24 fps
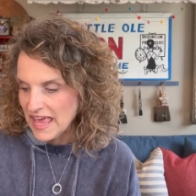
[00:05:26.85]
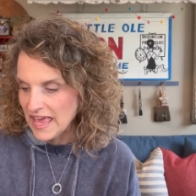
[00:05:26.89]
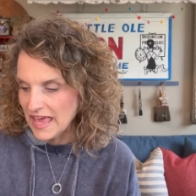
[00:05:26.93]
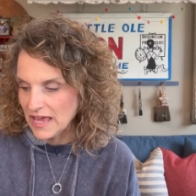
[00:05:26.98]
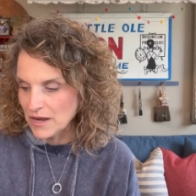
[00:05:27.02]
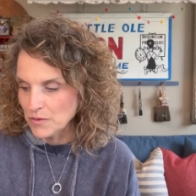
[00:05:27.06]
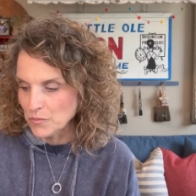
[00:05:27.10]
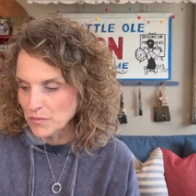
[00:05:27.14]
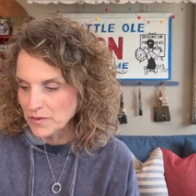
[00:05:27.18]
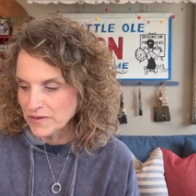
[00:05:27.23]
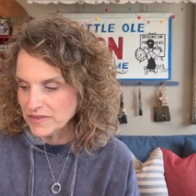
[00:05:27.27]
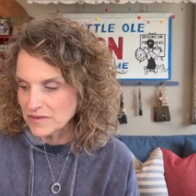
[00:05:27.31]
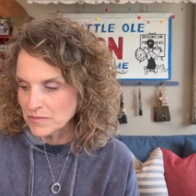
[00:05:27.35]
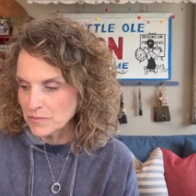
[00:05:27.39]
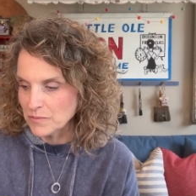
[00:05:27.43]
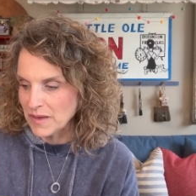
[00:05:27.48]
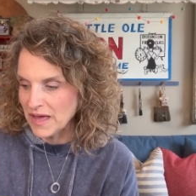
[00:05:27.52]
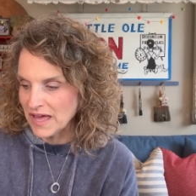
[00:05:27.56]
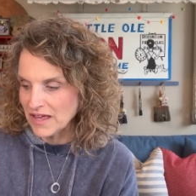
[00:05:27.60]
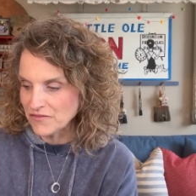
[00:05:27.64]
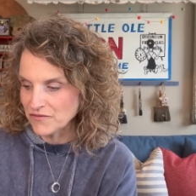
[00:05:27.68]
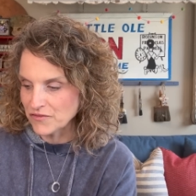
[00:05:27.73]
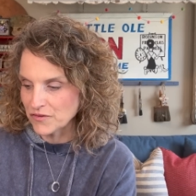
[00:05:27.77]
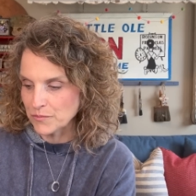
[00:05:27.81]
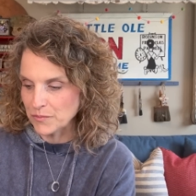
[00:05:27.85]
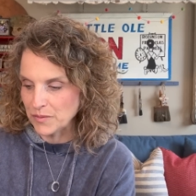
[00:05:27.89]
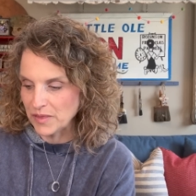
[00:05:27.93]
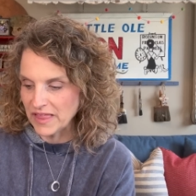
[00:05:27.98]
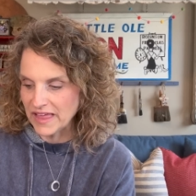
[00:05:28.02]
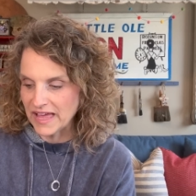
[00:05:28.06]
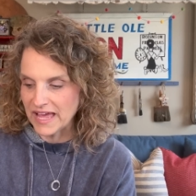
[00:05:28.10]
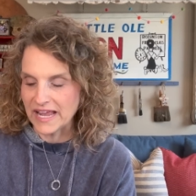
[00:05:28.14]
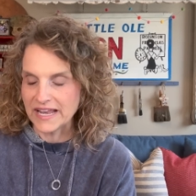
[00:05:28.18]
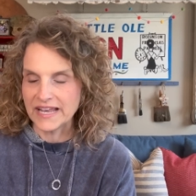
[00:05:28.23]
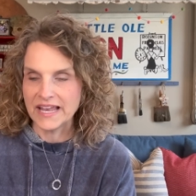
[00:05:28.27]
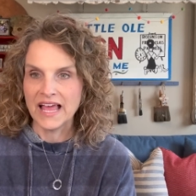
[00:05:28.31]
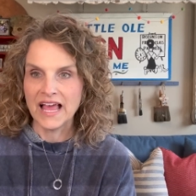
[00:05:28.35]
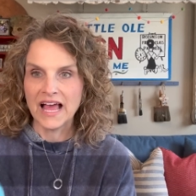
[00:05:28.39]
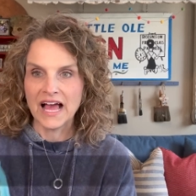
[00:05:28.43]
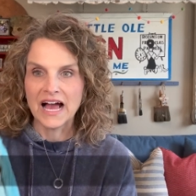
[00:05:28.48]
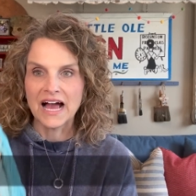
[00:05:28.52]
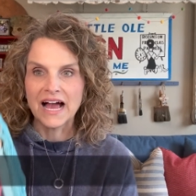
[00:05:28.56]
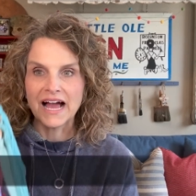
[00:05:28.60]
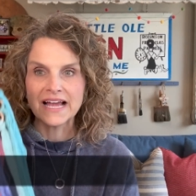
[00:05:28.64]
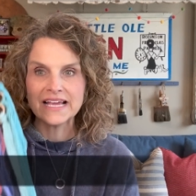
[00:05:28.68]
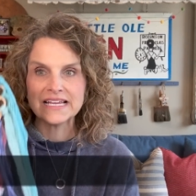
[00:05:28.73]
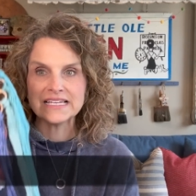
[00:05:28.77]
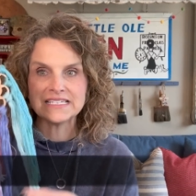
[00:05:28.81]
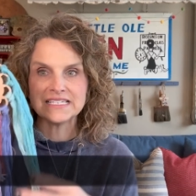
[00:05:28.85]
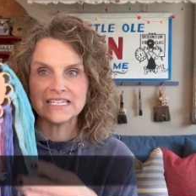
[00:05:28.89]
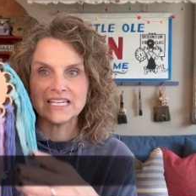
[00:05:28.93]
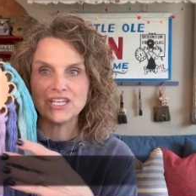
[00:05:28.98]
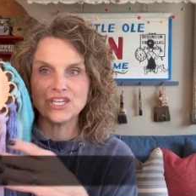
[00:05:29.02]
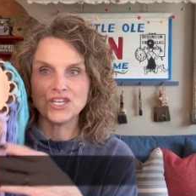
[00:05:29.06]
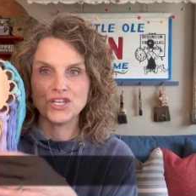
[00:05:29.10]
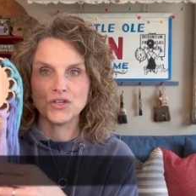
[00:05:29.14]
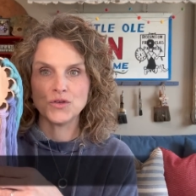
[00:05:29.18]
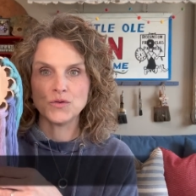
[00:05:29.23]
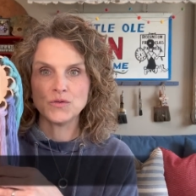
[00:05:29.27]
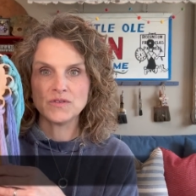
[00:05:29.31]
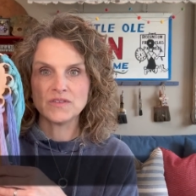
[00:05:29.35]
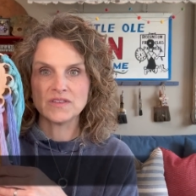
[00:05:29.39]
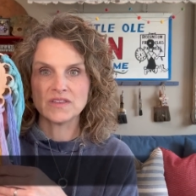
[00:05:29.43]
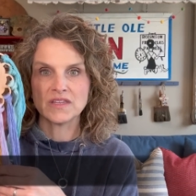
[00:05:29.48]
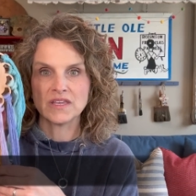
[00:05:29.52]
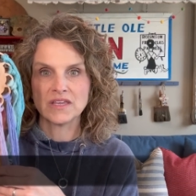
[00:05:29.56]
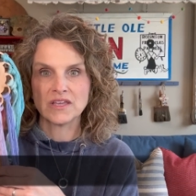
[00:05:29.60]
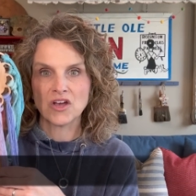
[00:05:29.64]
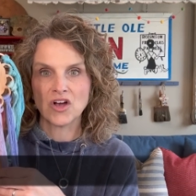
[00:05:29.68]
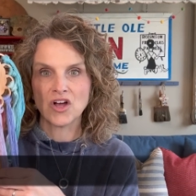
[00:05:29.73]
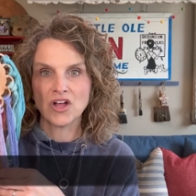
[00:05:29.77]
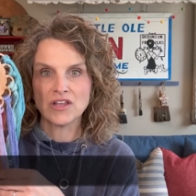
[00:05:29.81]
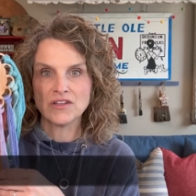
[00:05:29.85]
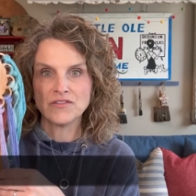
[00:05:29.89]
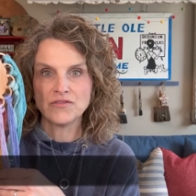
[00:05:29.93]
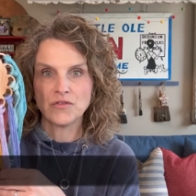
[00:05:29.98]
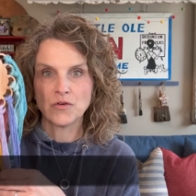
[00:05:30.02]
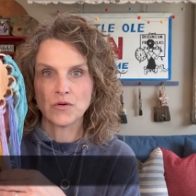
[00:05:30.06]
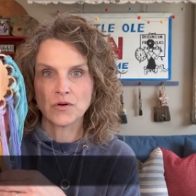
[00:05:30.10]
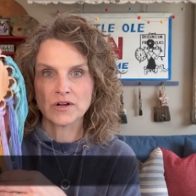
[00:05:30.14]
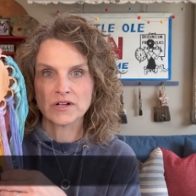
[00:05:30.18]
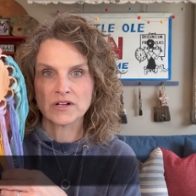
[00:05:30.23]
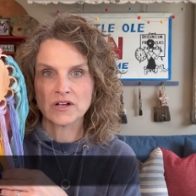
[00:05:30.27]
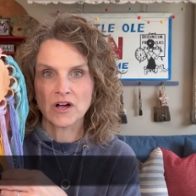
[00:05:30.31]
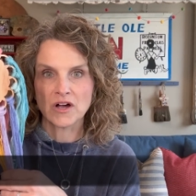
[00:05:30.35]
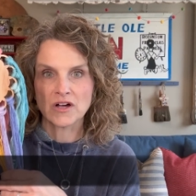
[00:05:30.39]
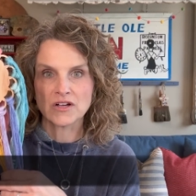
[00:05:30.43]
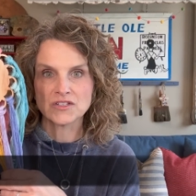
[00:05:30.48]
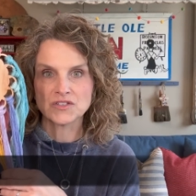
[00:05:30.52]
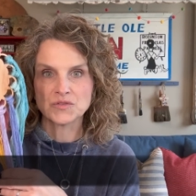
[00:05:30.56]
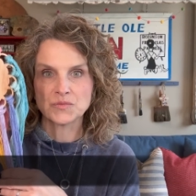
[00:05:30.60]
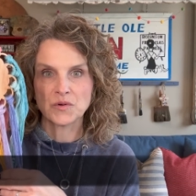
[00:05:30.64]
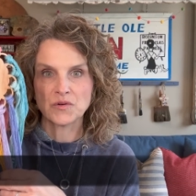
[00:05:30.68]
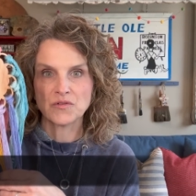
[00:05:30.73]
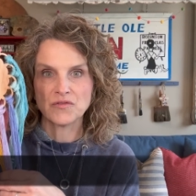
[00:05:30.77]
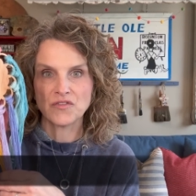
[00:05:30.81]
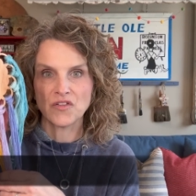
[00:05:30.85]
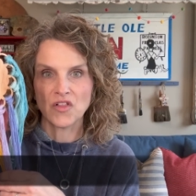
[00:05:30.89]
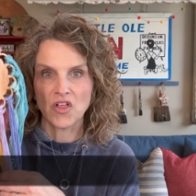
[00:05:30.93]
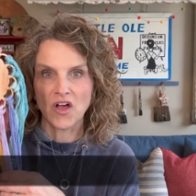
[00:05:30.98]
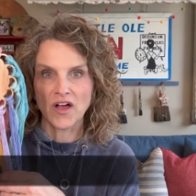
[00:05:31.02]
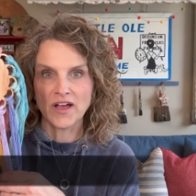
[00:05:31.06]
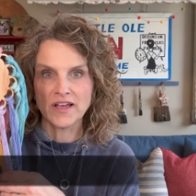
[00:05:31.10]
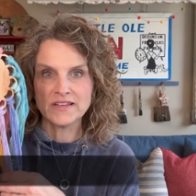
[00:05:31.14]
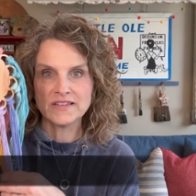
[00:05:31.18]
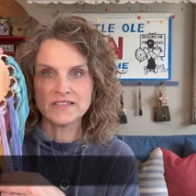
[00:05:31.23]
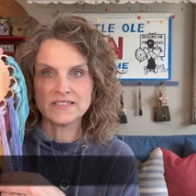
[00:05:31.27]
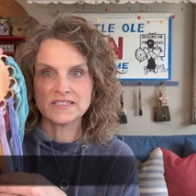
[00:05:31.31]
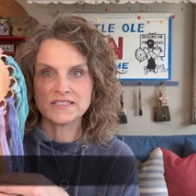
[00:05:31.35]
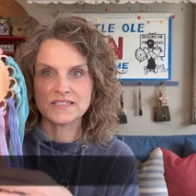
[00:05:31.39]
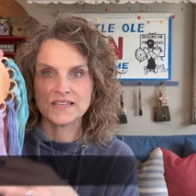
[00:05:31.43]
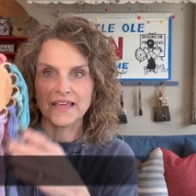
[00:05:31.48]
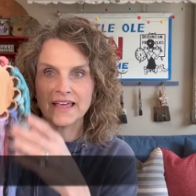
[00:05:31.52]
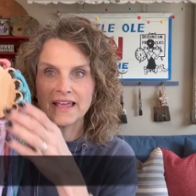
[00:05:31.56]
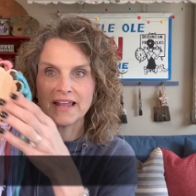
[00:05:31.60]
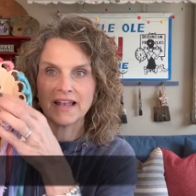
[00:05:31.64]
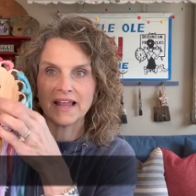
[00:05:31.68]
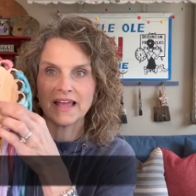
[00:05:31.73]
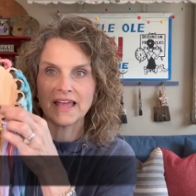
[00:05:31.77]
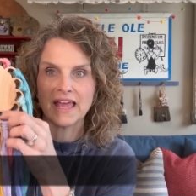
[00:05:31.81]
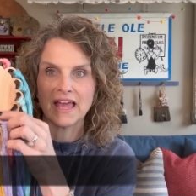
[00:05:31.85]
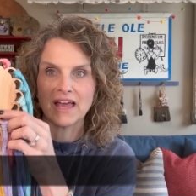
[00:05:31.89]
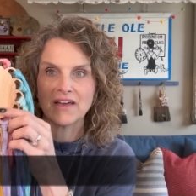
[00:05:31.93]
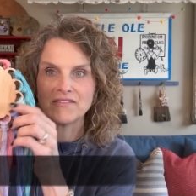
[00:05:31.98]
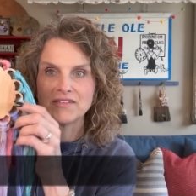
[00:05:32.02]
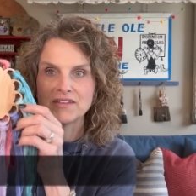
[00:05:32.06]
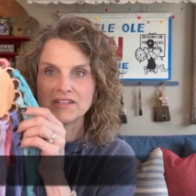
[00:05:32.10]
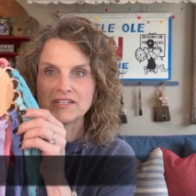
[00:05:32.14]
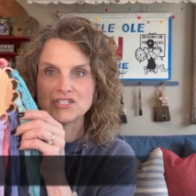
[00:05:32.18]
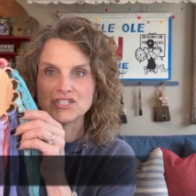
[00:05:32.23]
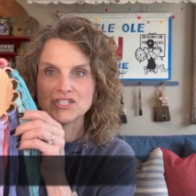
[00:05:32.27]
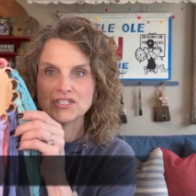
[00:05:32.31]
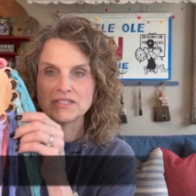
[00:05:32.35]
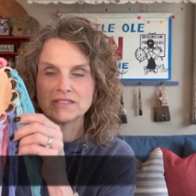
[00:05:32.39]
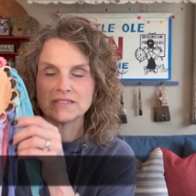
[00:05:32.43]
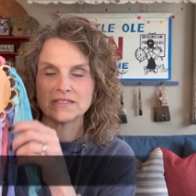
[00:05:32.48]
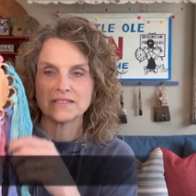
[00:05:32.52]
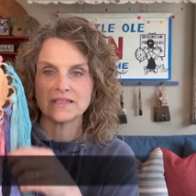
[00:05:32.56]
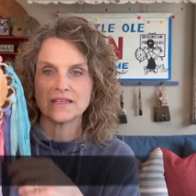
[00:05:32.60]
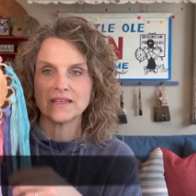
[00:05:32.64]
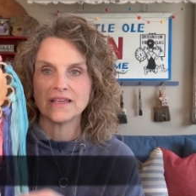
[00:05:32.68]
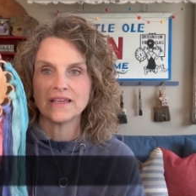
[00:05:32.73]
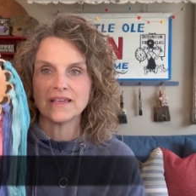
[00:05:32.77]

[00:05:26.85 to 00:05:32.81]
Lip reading: And with the Mad for Plaid, I did use the called for Cosmo floss, and I have it just